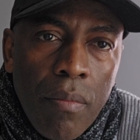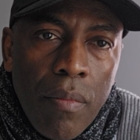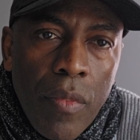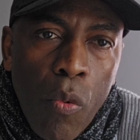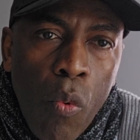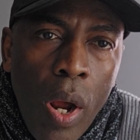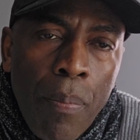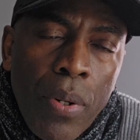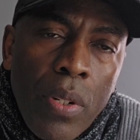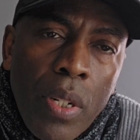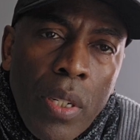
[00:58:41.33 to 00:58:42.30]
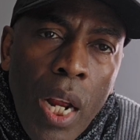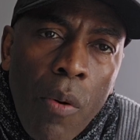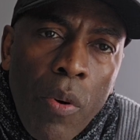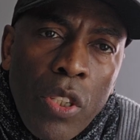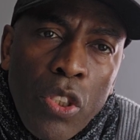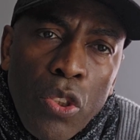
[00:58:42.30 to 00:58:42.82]
The weapon that
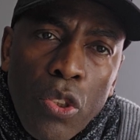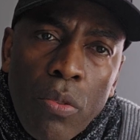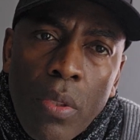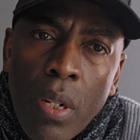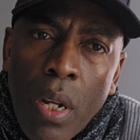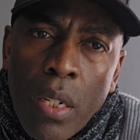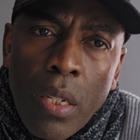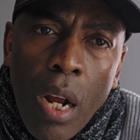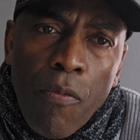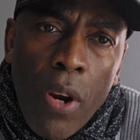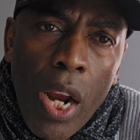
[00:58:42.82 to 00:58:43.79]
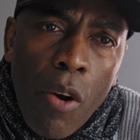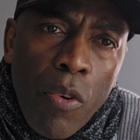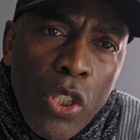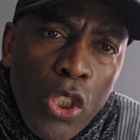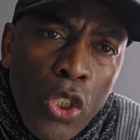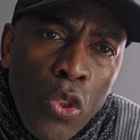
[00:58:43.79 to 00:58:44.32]
Herod of
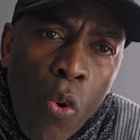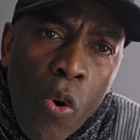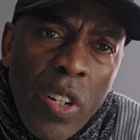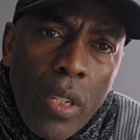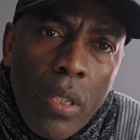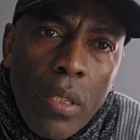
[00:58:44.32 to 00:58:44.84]
Herod's sword